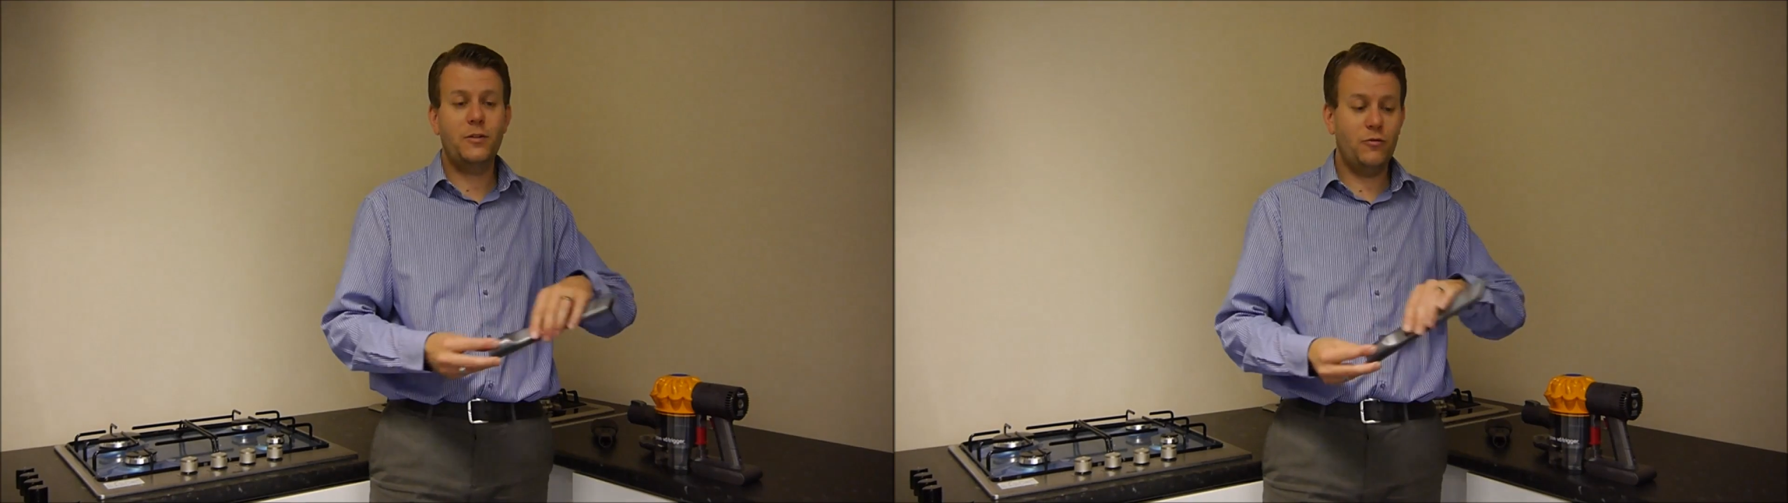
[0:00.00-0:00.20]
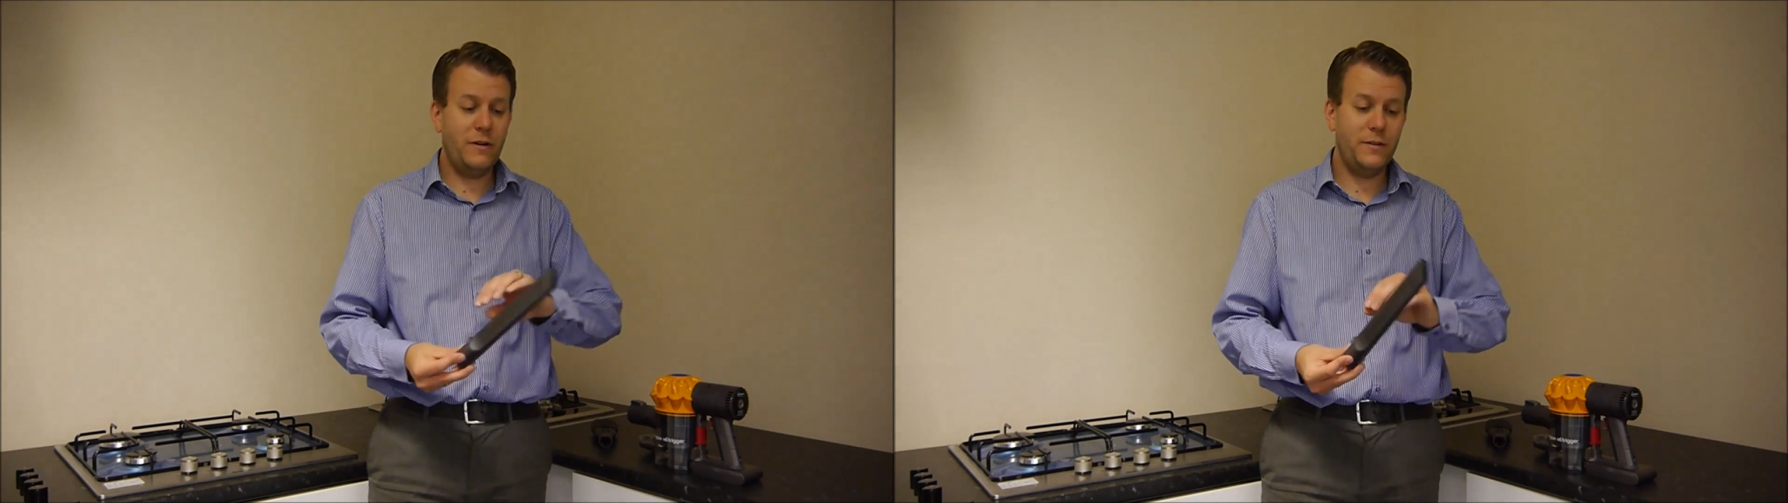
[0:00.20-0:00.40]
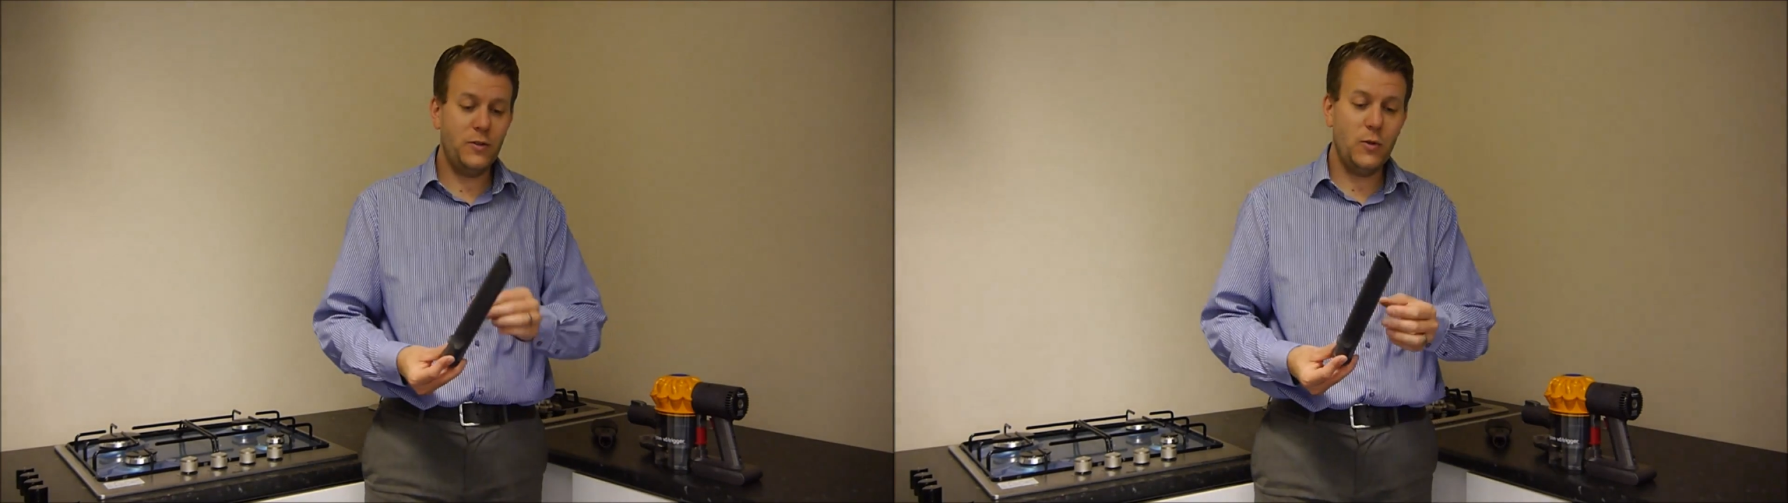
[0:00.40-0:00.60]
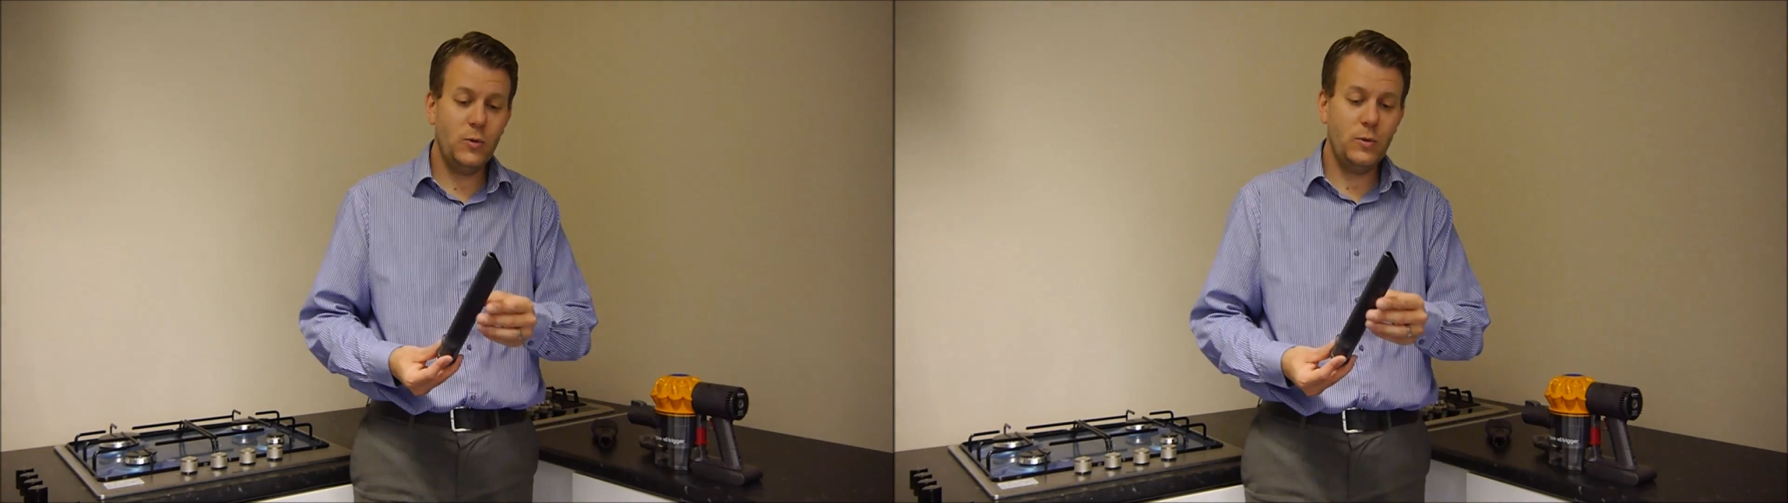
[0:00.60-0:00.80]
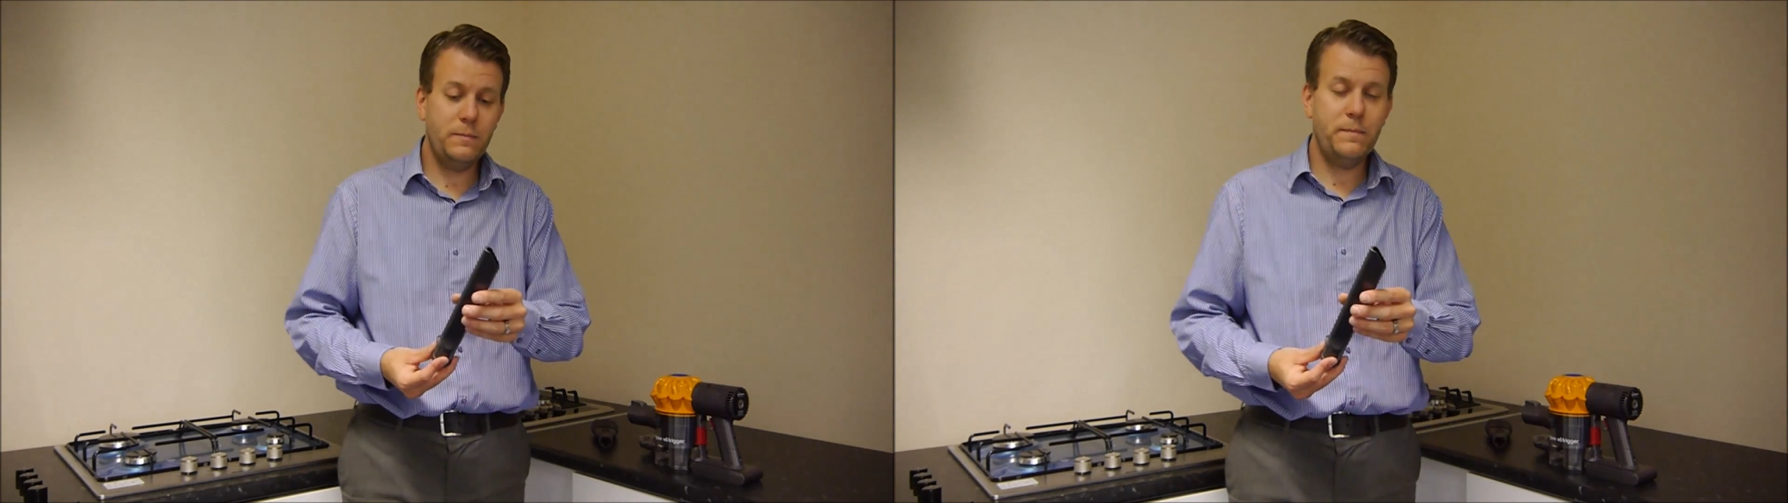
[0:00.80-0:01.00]
crevice
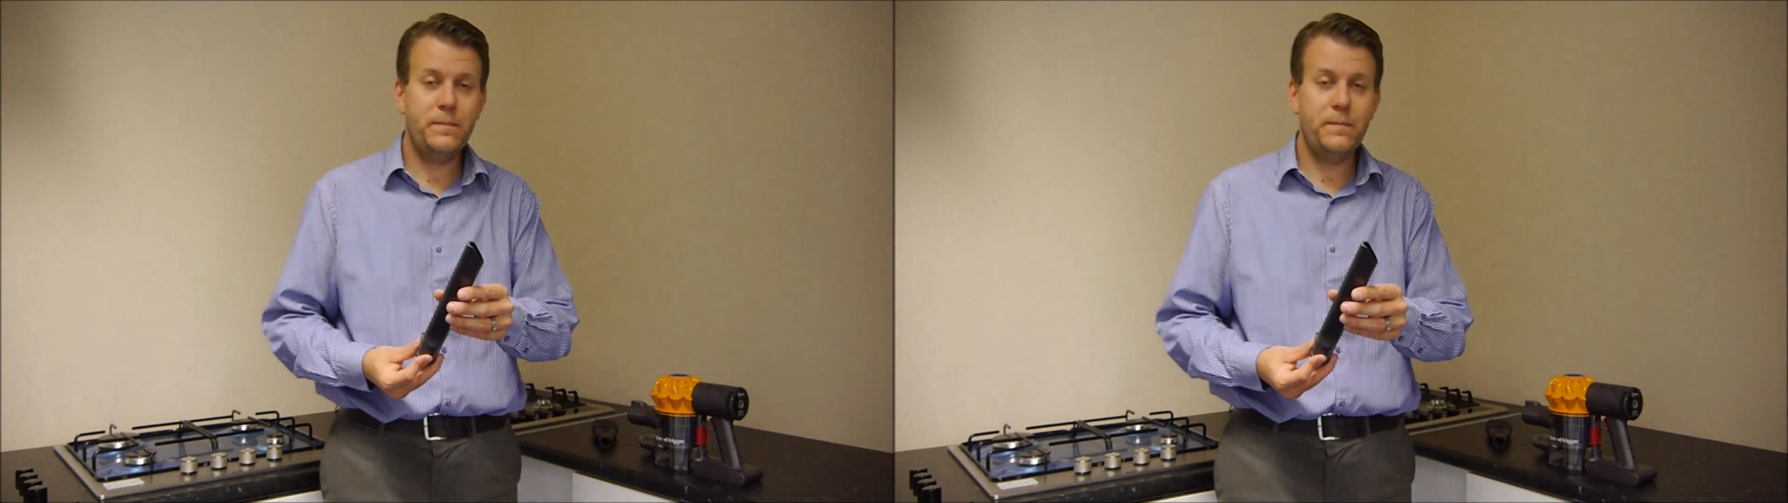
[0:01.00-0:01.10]
tool